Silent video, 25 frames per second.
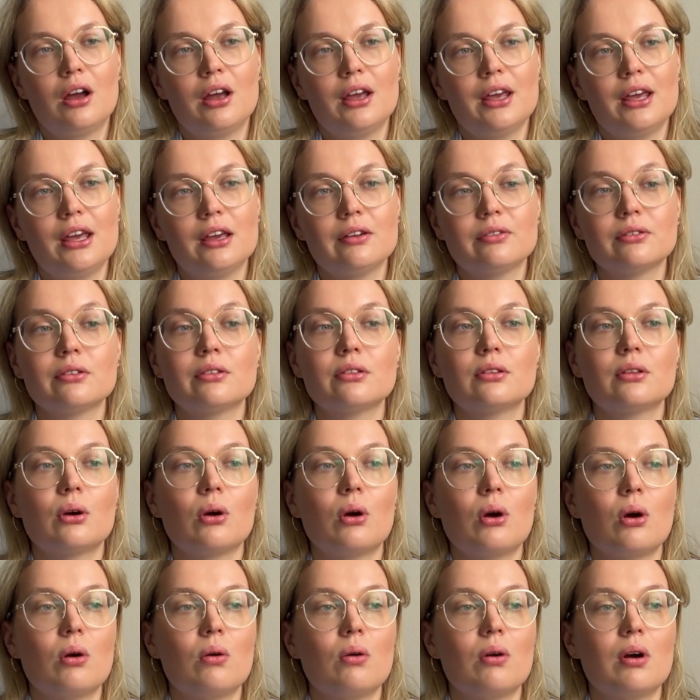even
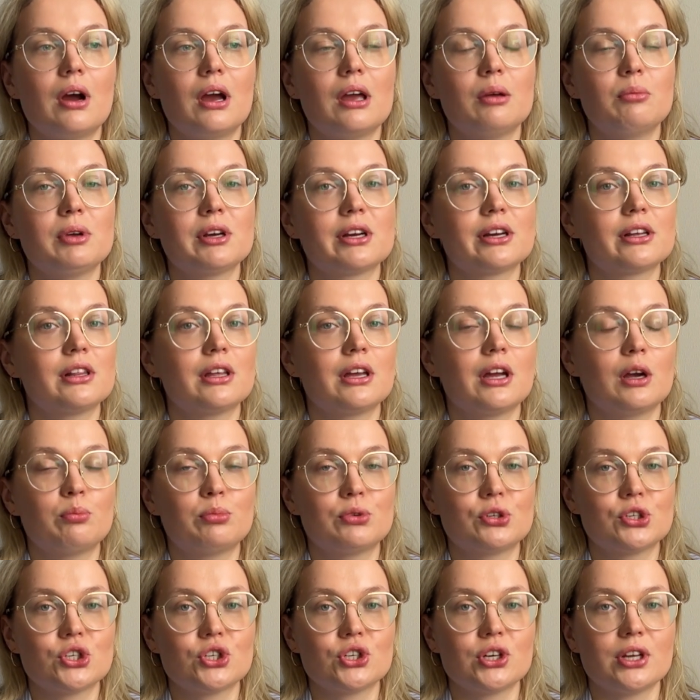though I really
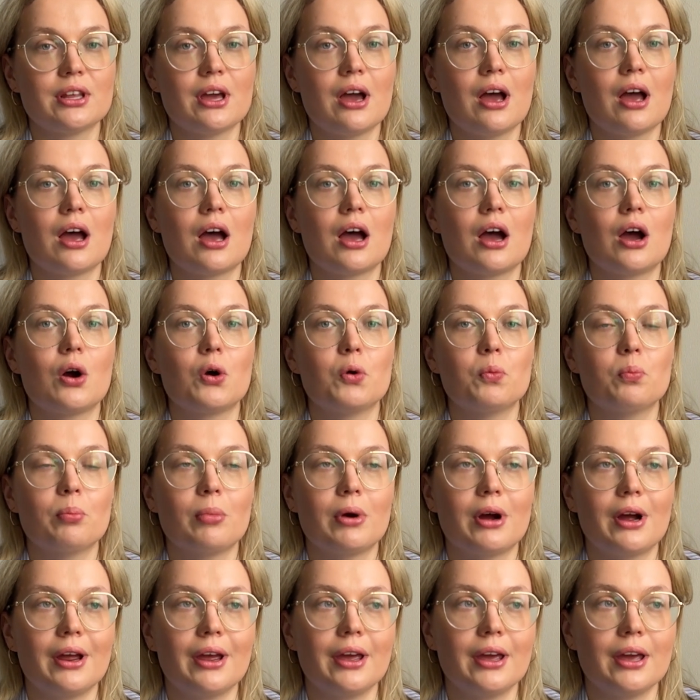appreciate how
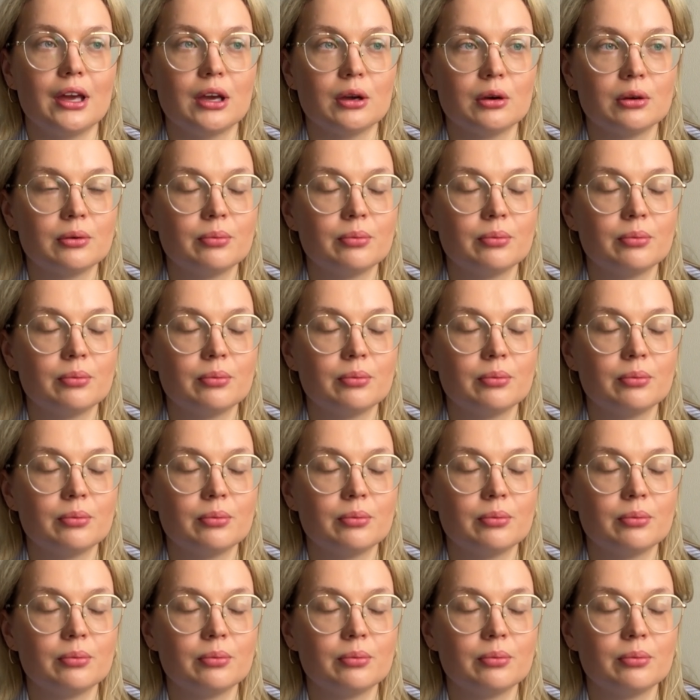my